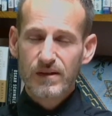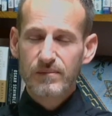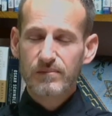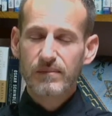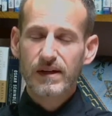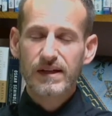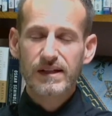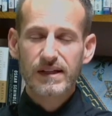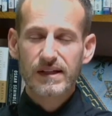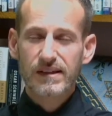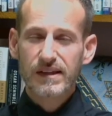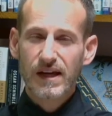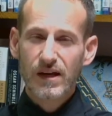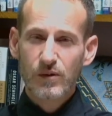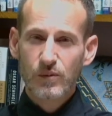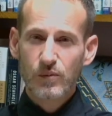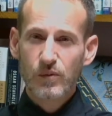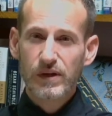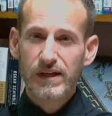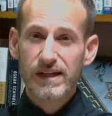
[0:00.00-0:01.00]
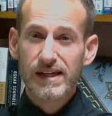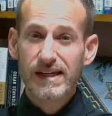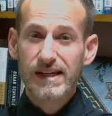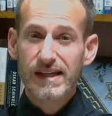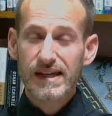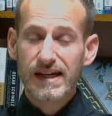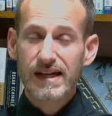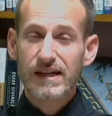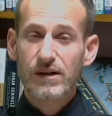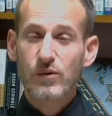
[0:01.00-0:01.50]
meaning that
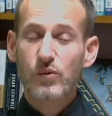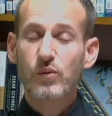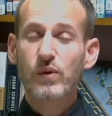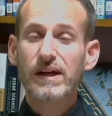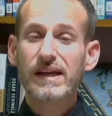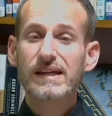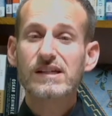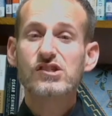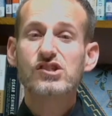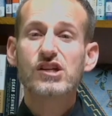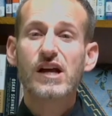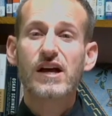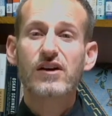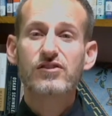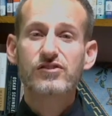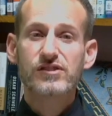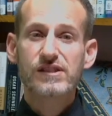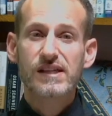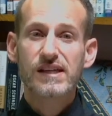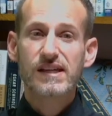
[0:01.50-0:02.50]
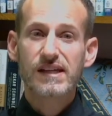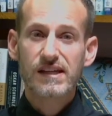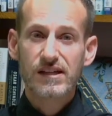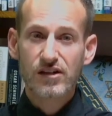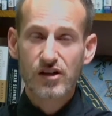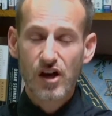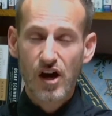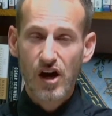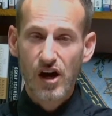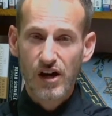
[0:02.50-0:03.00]
we shall see
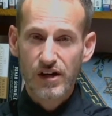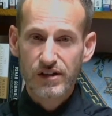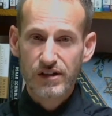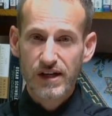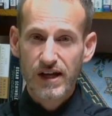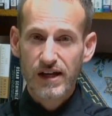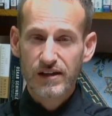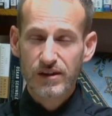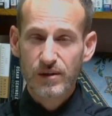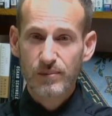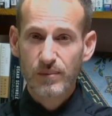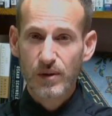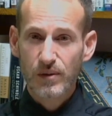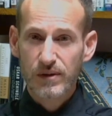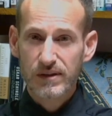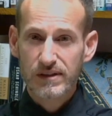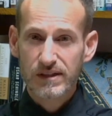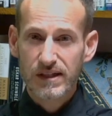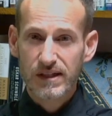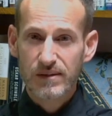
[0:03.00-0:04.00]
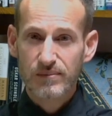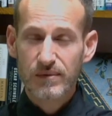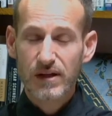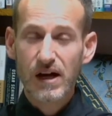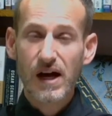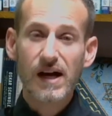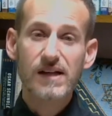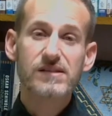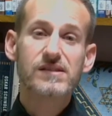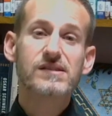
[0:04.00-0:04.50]
God at the Moedim.
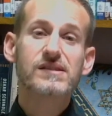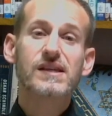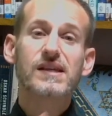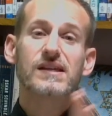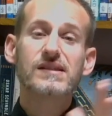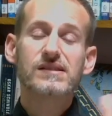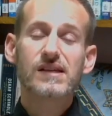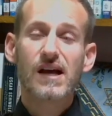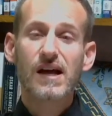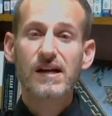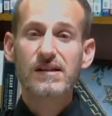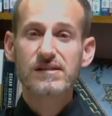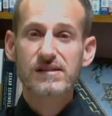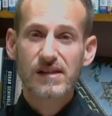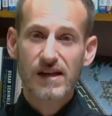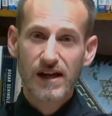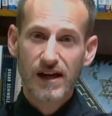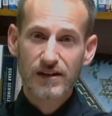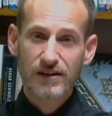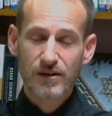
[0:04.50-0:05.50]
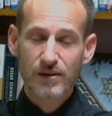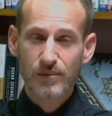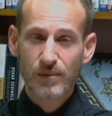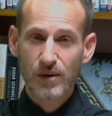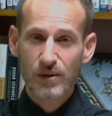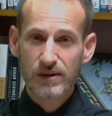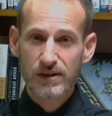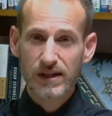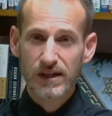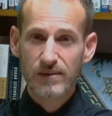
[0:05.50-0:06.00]
God sees us at the
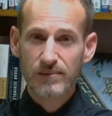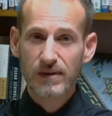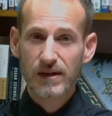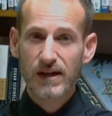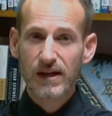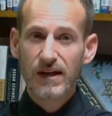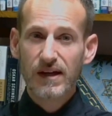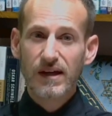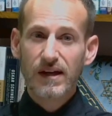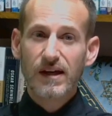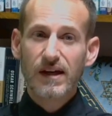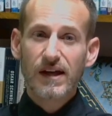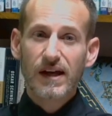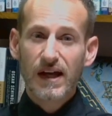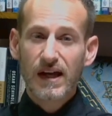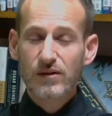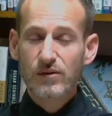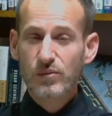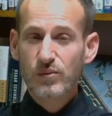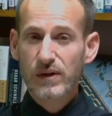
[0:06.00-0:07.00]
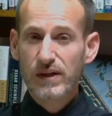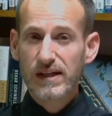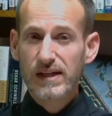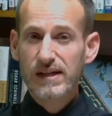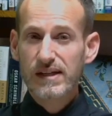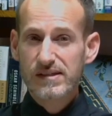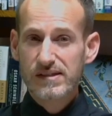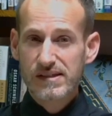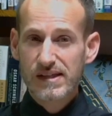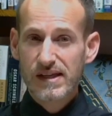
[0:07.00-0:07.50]
Moedim, and
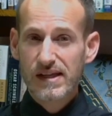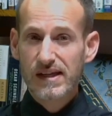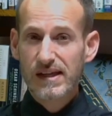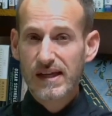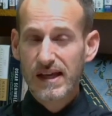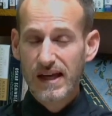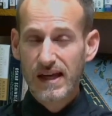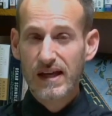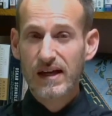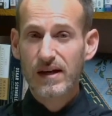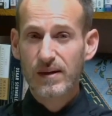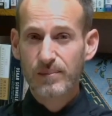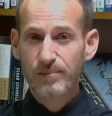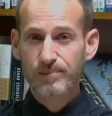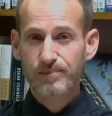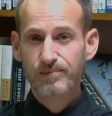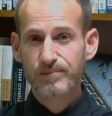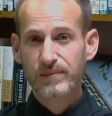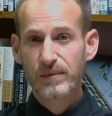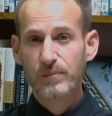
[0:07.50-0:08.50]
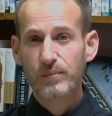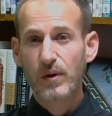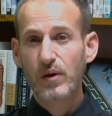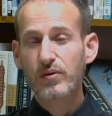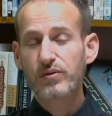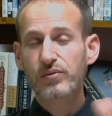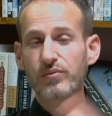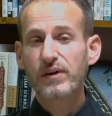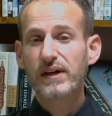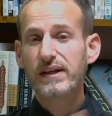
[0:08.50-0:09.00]
we see Him.
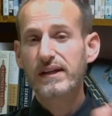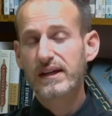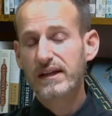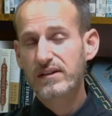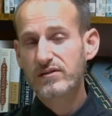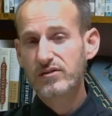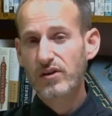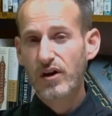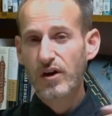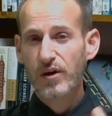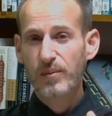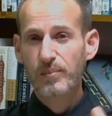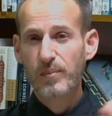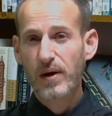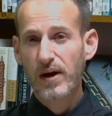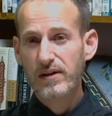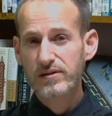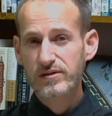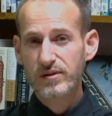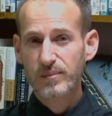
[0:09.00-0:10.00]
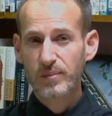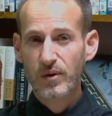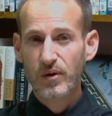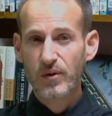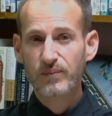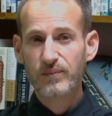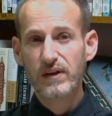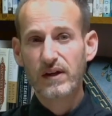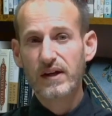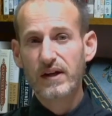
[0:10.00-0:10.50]
Both readings are
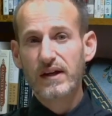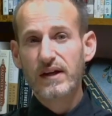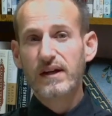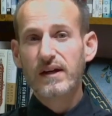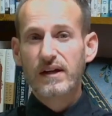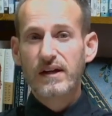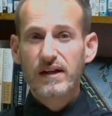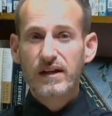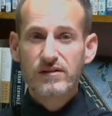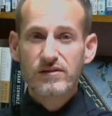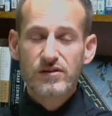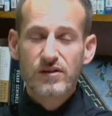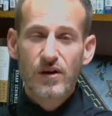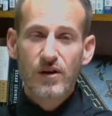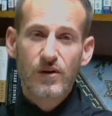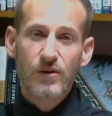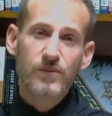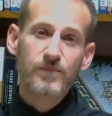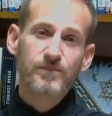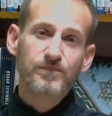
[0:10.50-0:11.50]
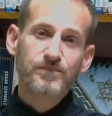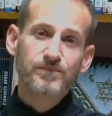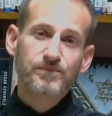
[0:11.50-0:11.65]
possible. And so